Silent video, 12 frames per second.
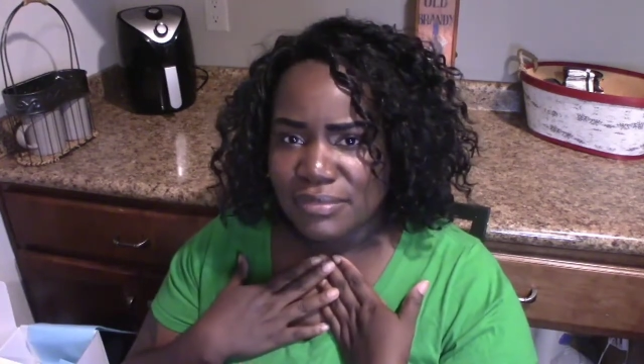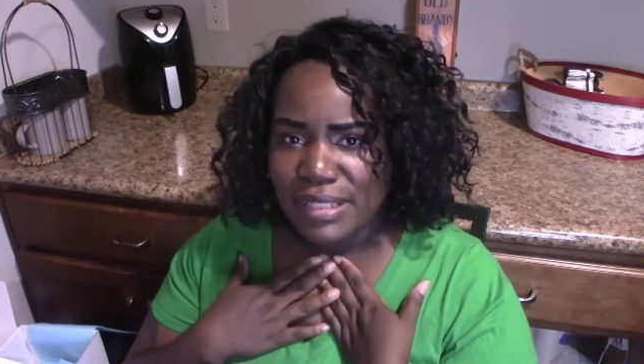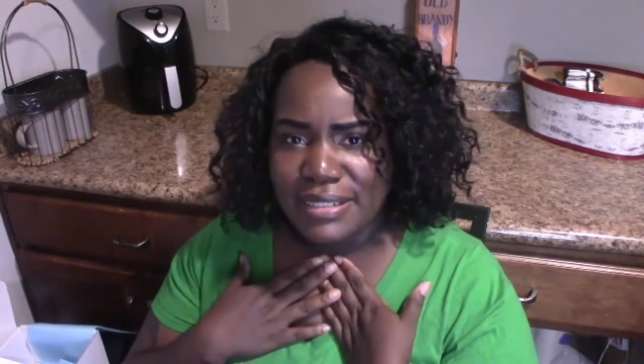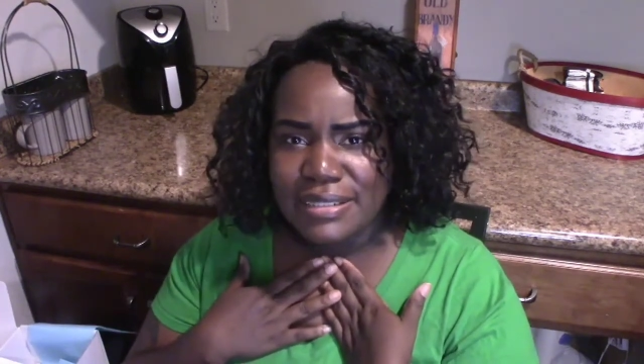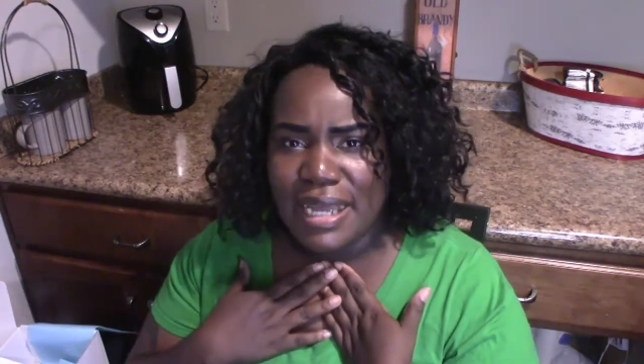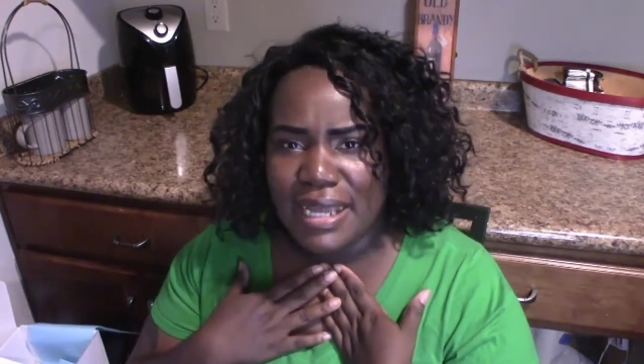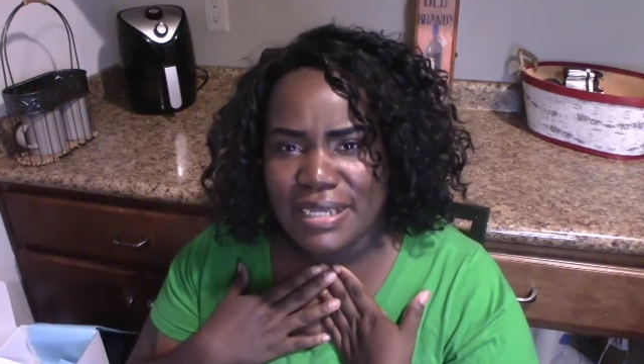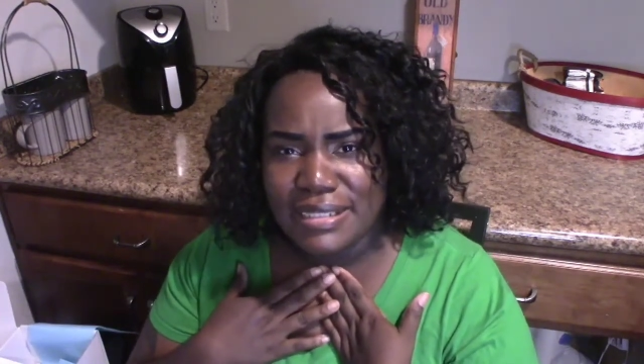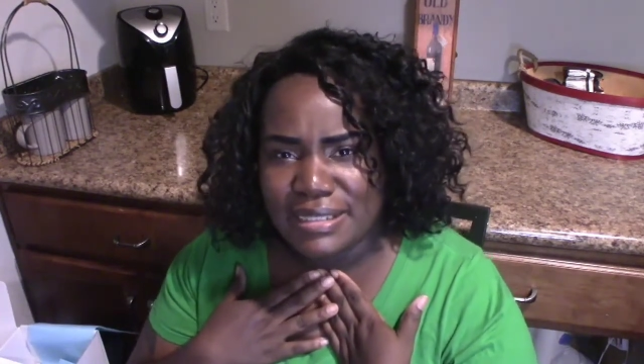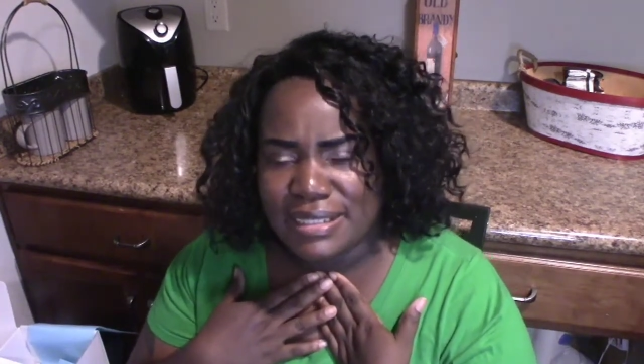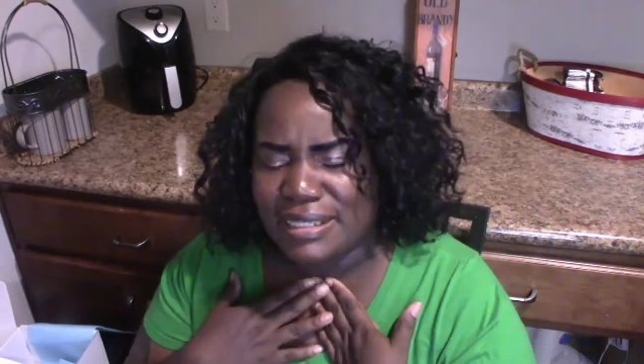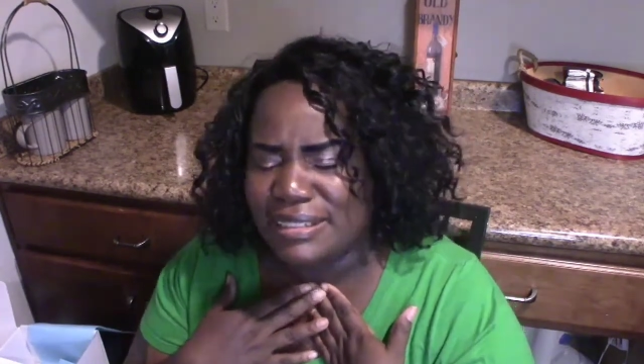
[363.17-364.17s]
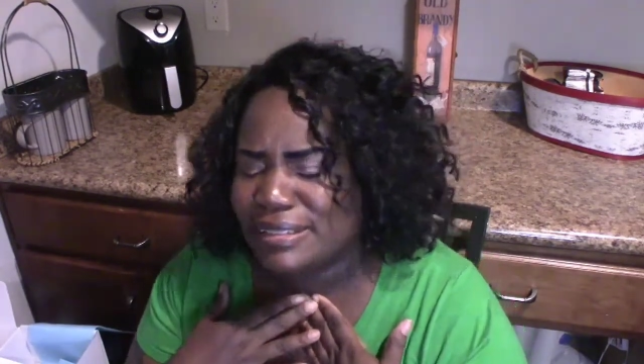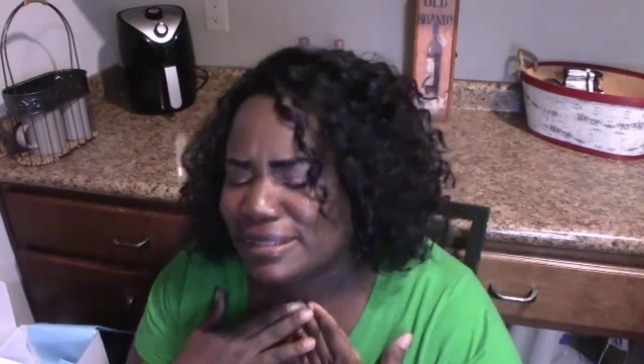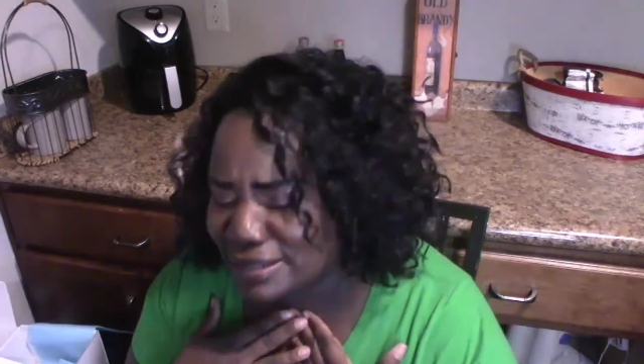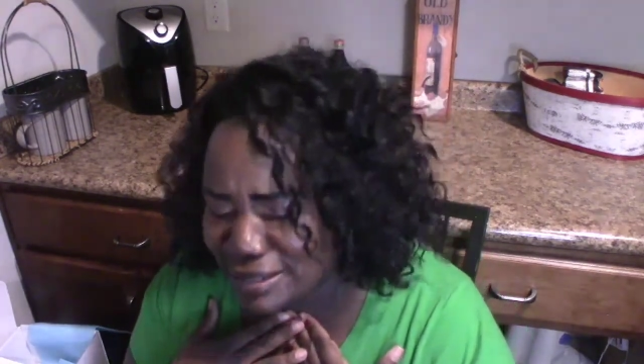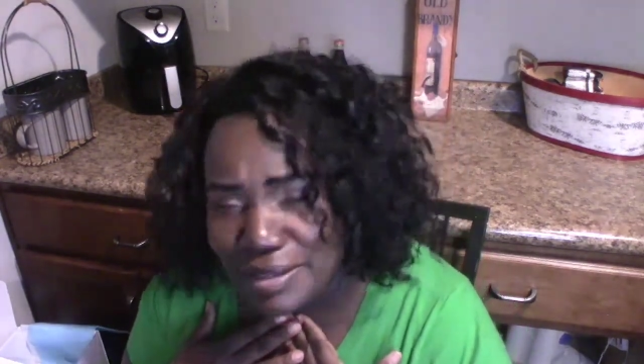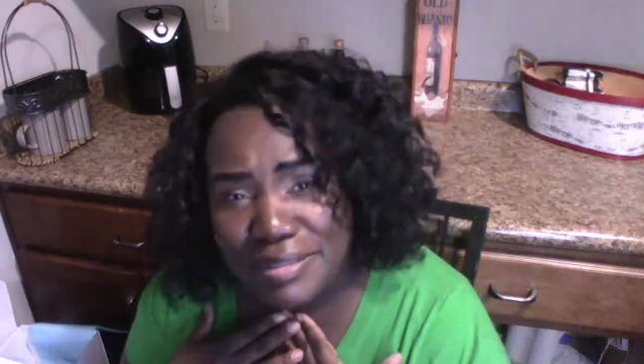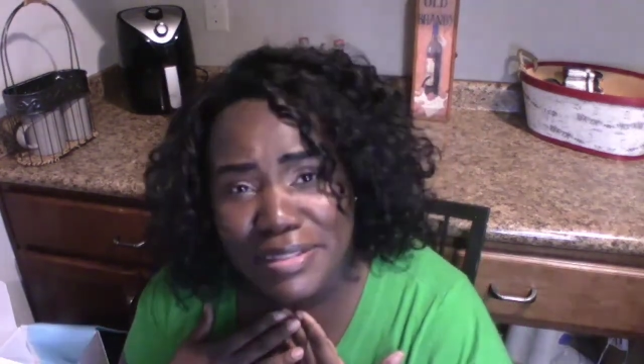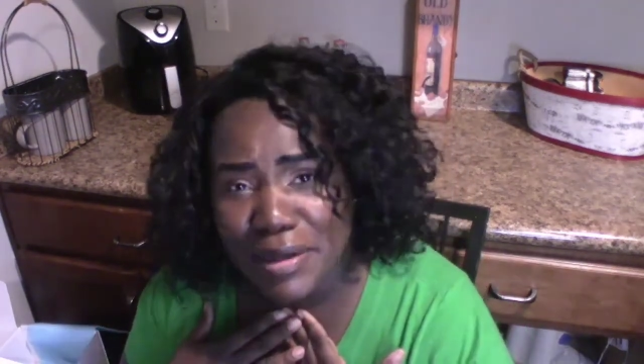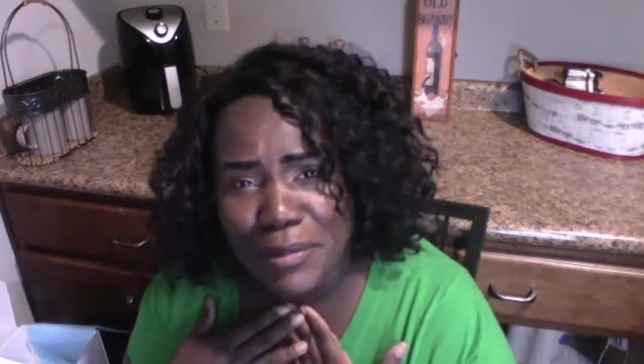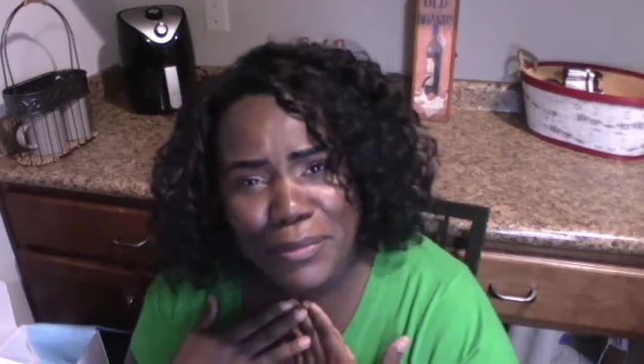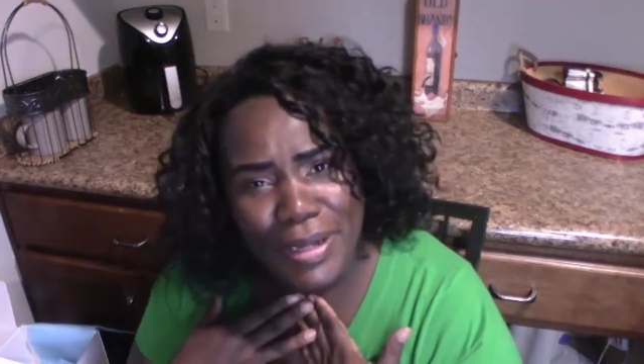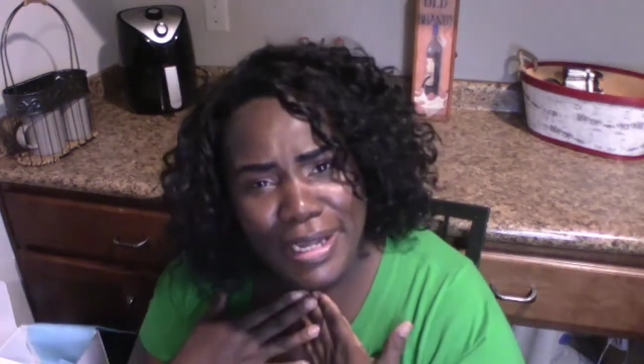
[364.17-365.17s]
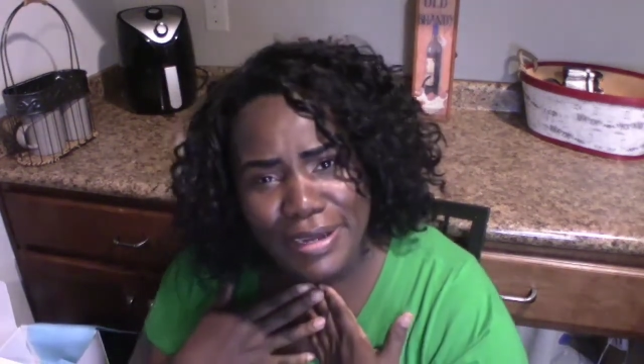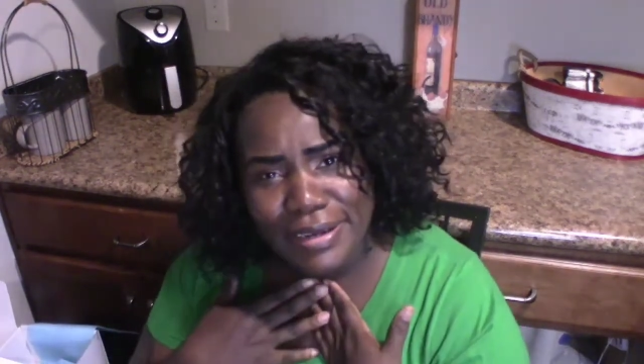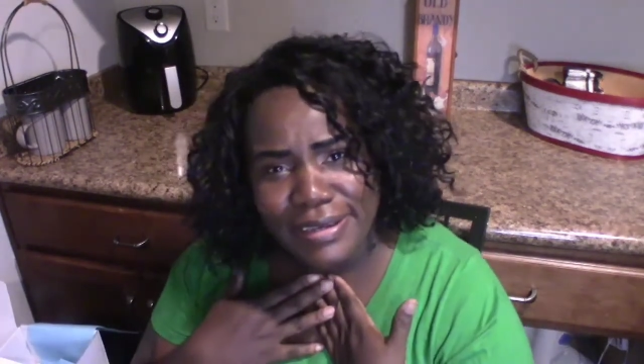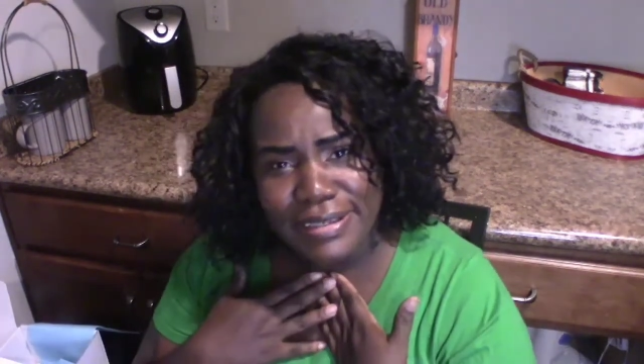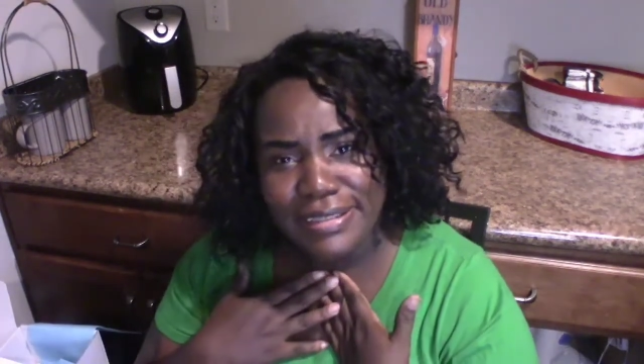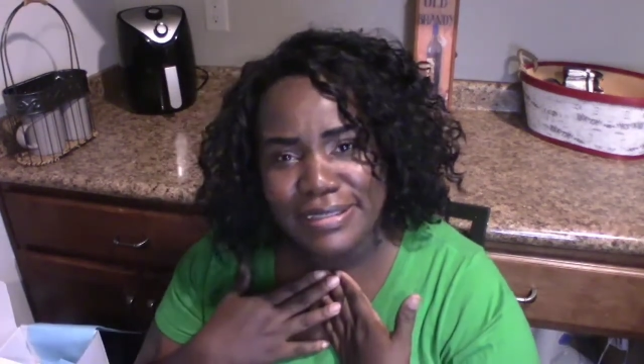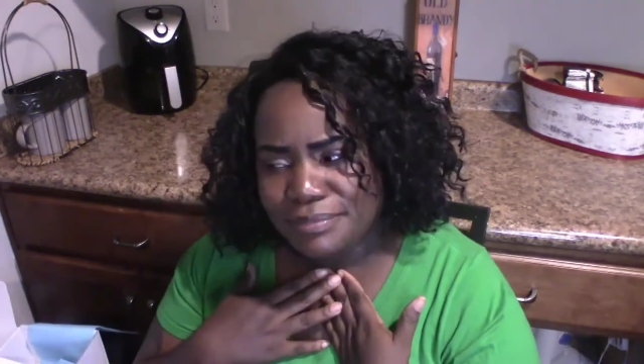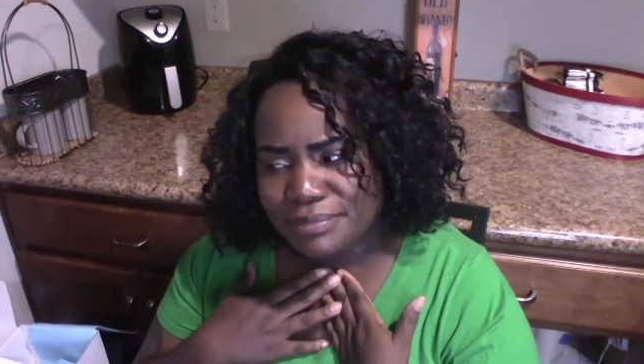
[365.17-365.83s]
that taste is so weird.